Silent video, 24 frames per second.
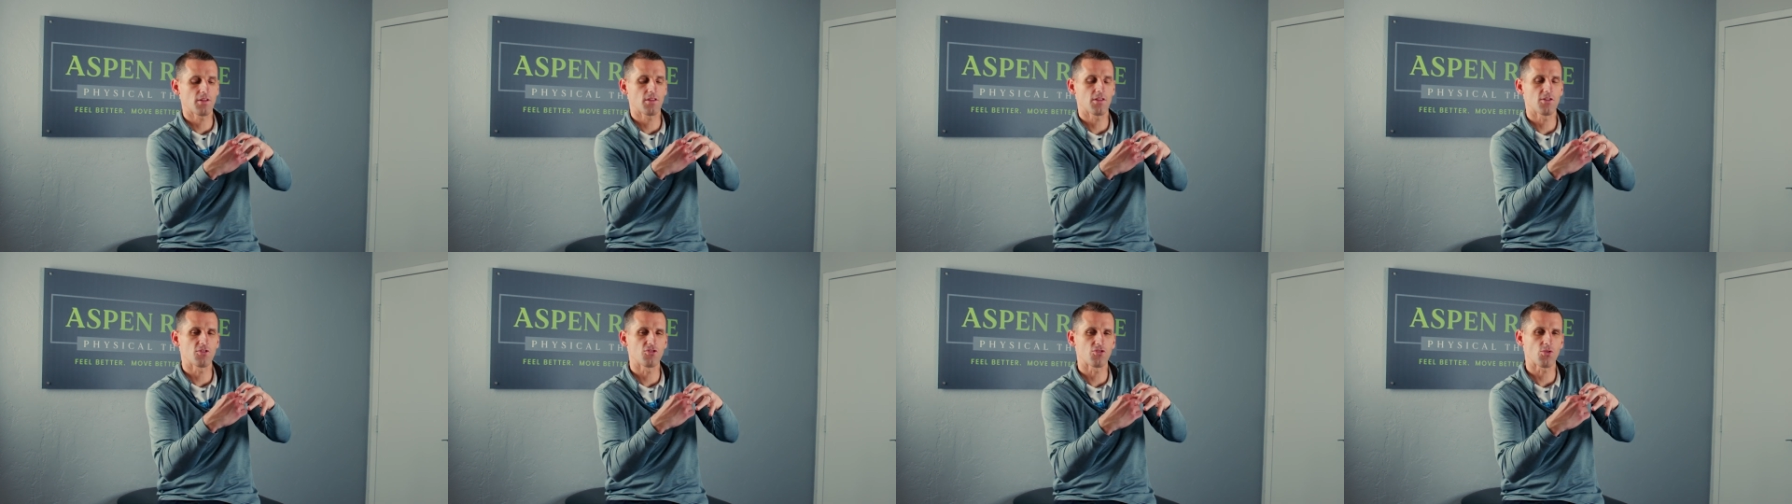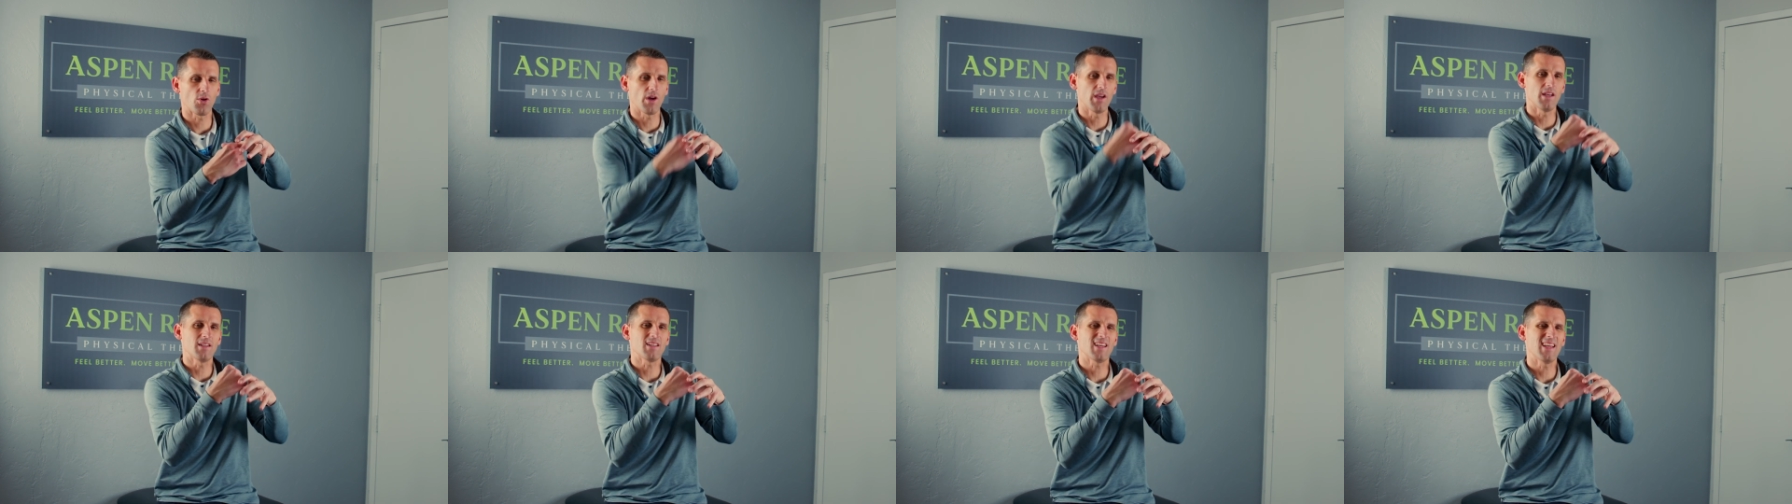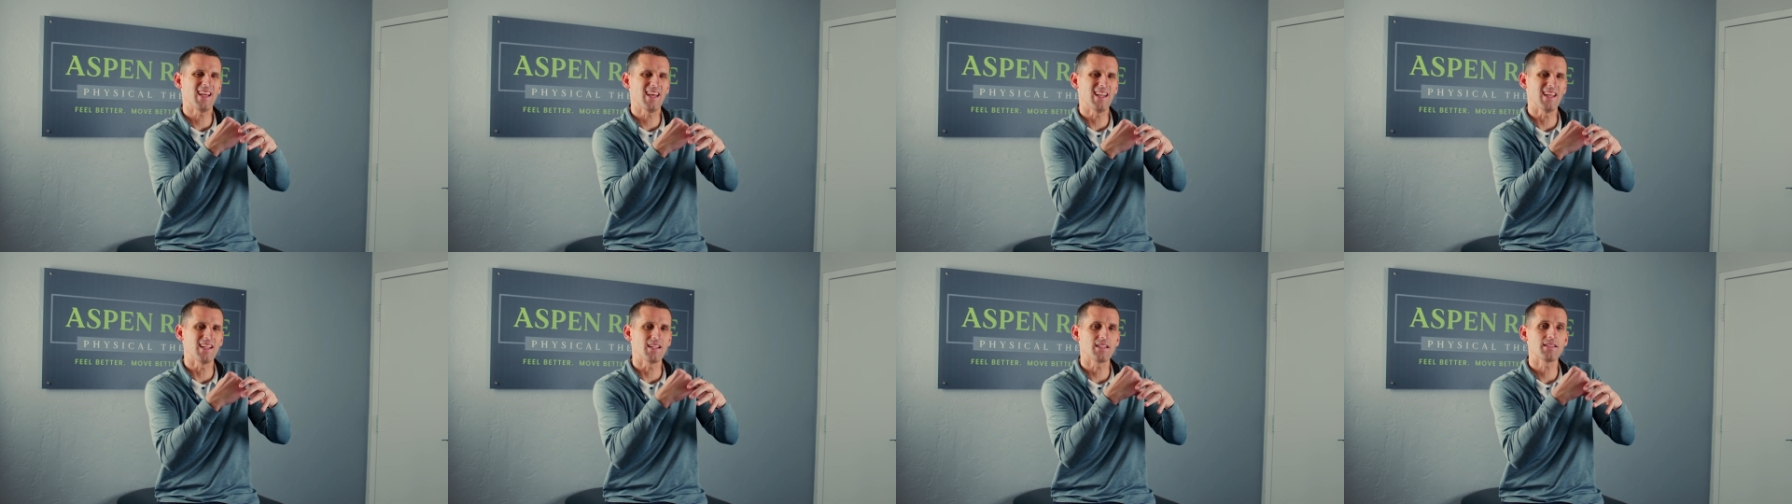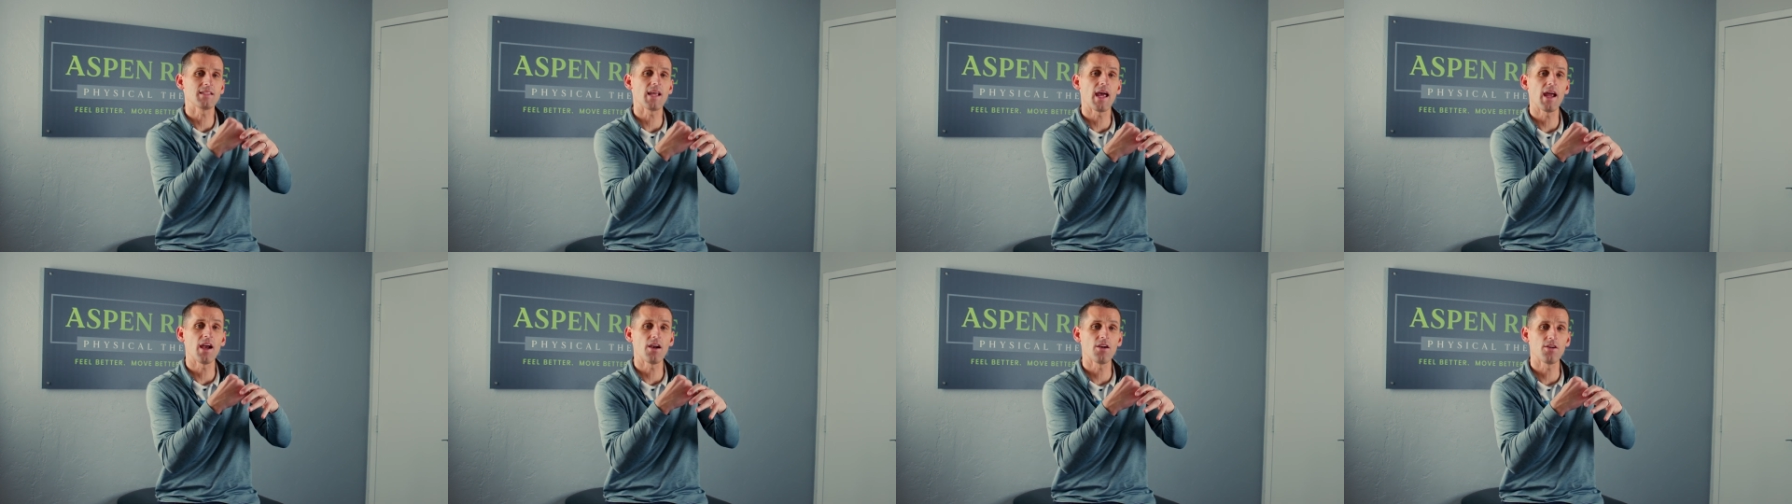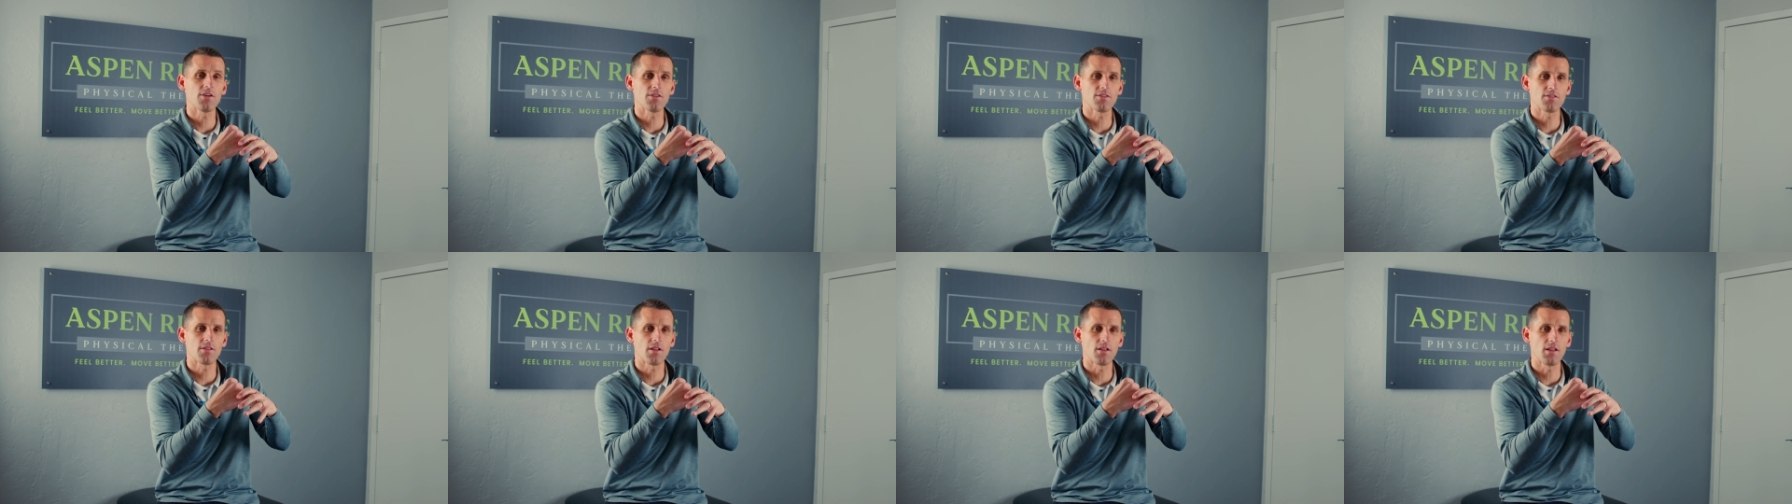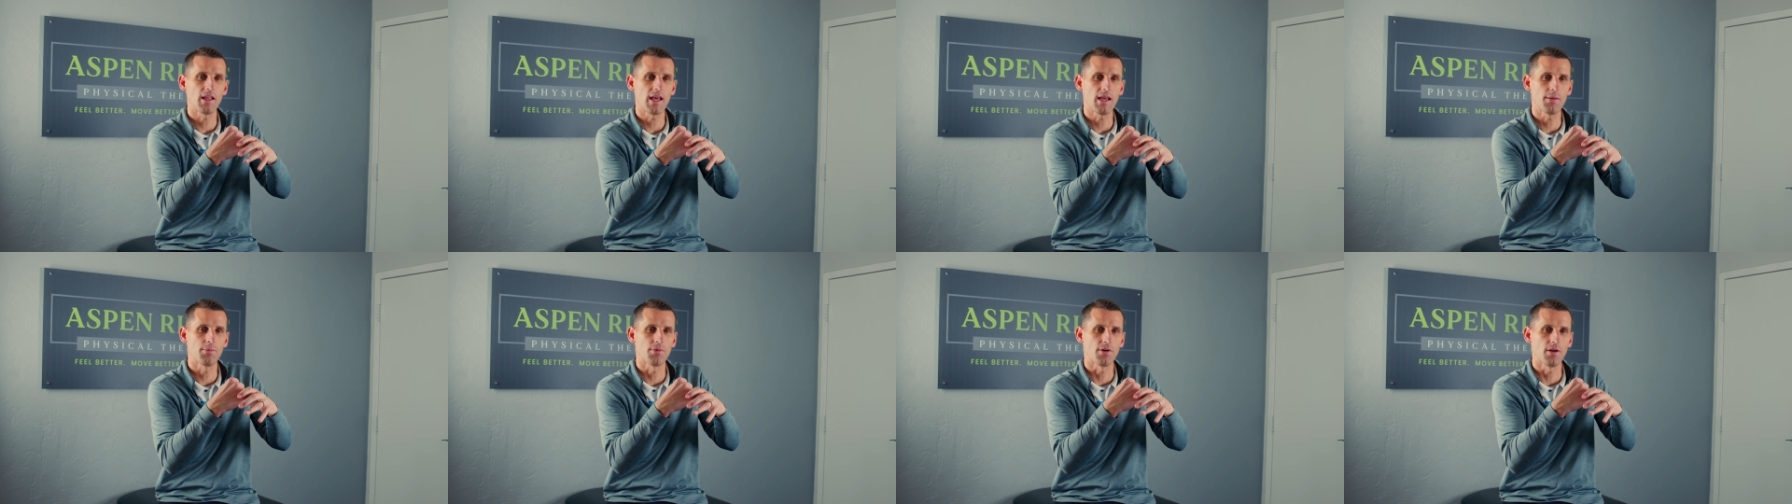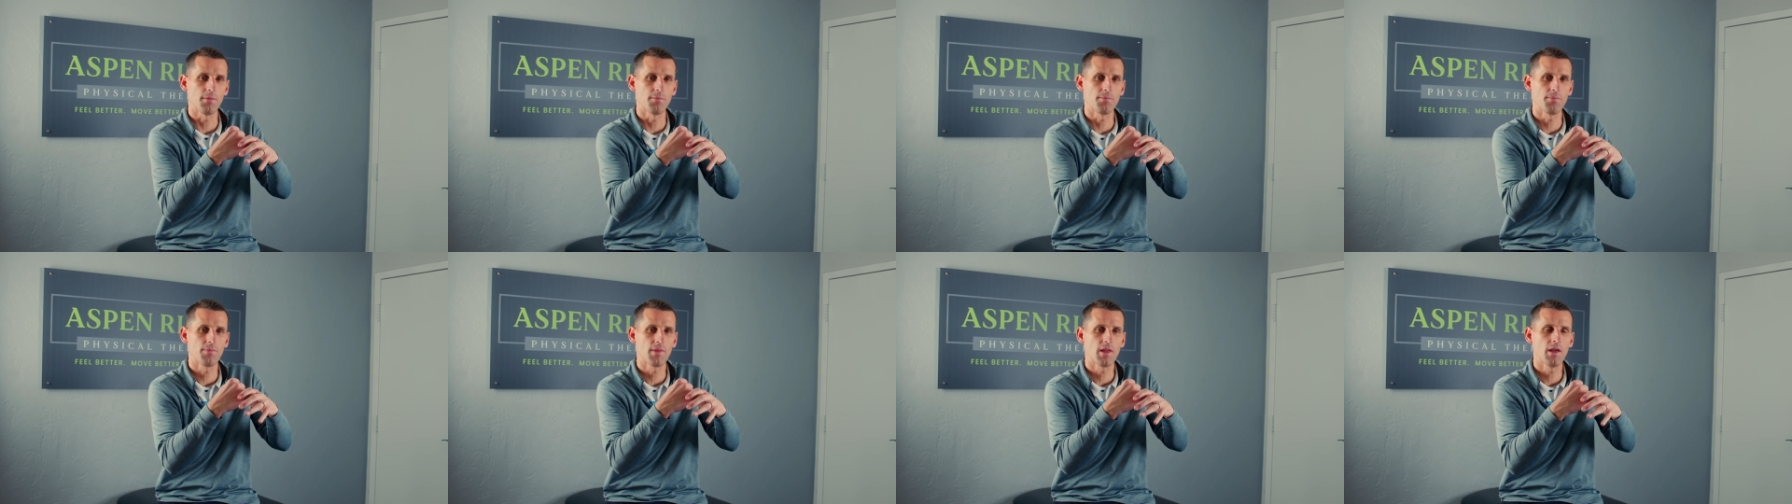the joint and it tears the labrum.